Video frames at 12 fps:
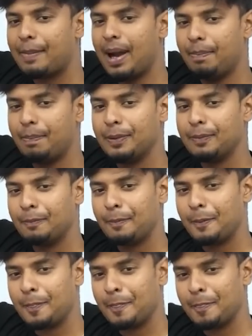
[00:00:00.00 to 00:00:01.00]
up
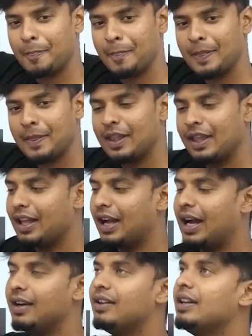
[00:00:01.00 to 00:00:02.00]

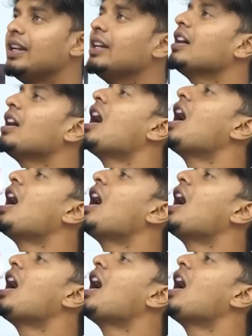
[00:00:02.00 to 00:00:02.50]
and drink.